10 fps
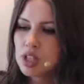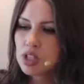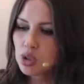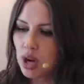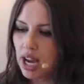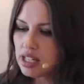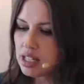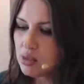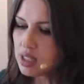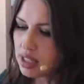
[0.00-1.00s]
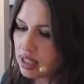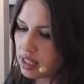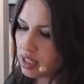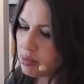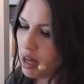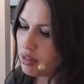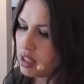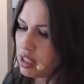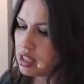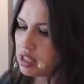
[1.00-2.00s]
So as I was thinking about
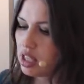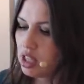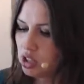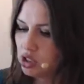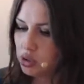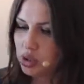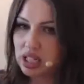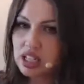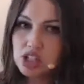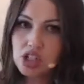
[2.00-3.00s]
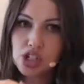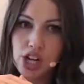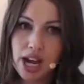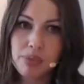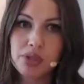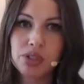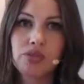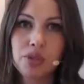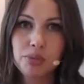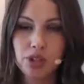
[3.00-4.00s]
this, in each chapter
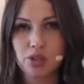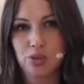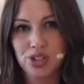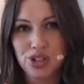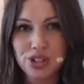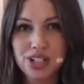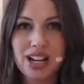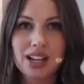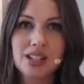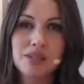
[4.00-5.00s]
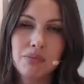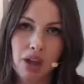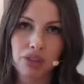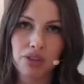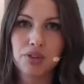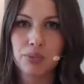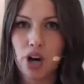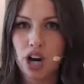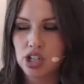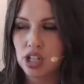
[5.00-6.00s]
of the book was her next month of the
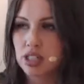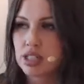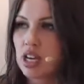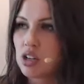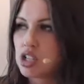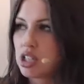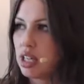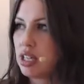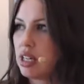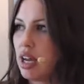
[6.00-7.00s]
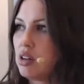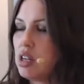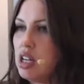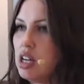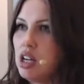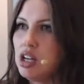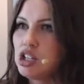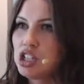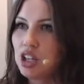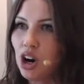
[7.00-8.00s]
project, is how she laid it out.
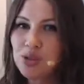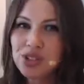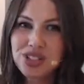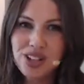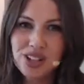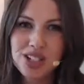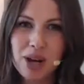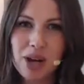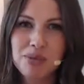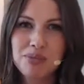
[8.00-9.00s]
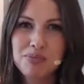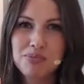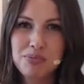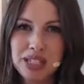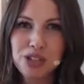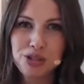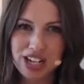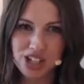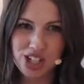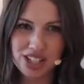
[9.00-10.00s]
She always talked about be
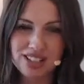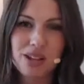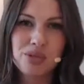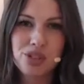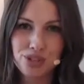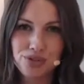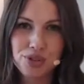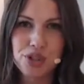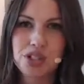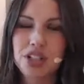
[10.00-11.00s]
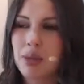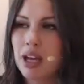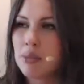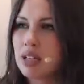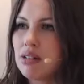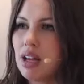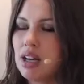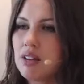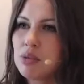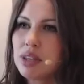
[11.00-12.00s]
Gretchen. That was her first commandment.
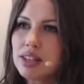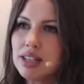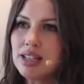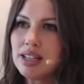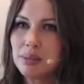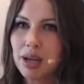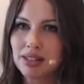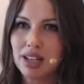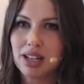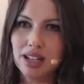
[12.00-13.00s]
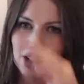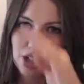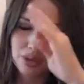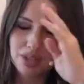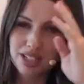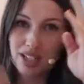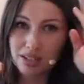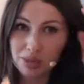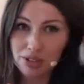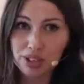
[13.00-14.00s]
And I've been thinking about that, and actually was
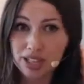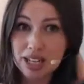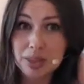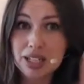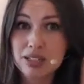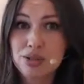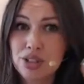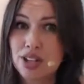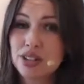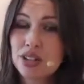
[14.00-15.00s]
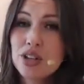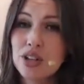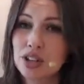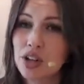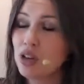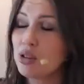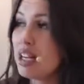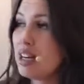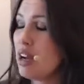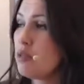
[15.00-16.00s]
telling my friend Amy, who's on the call
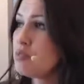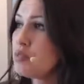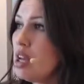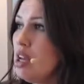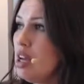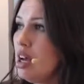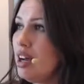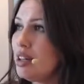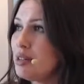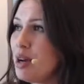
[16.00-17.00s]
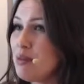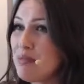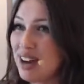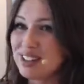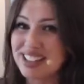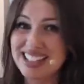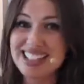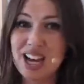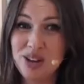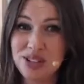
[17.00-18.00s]
right now, about
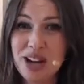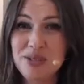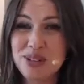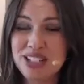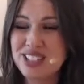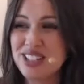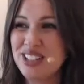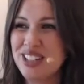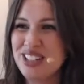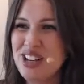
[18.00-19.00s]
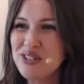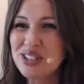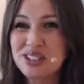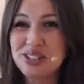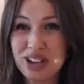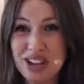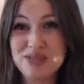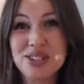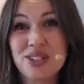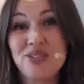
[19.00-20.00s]
this, how I went to, it
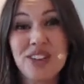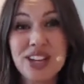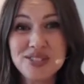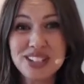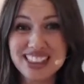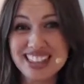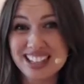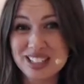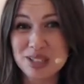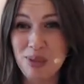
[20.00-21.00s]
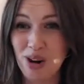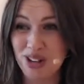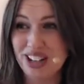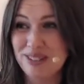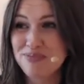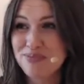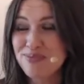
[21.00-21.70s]
was a favorite things party.